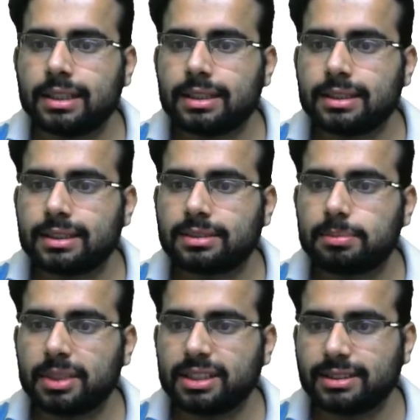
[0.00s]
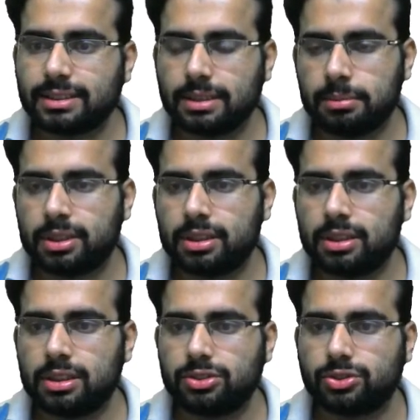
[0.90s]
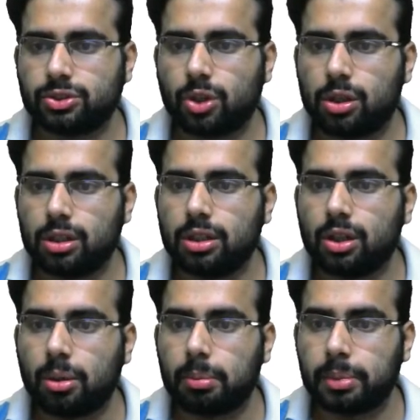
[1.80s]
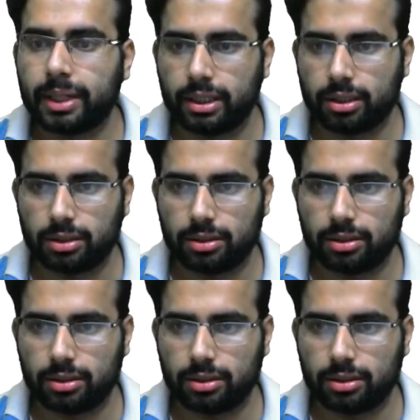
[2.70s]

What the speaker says: this plus symbol is called operator.